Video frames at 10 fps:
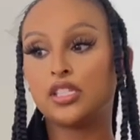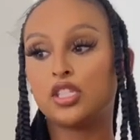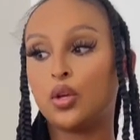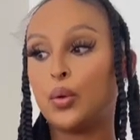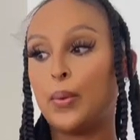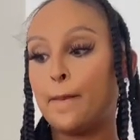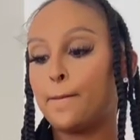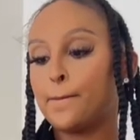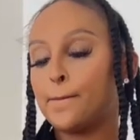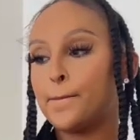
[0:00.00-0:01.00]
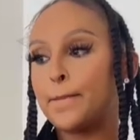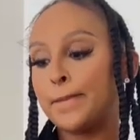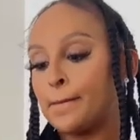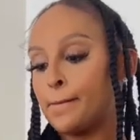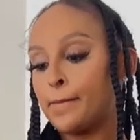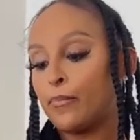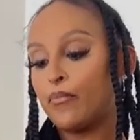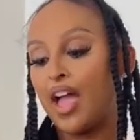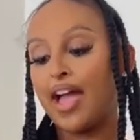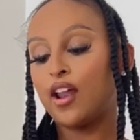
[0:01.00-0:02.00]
So I had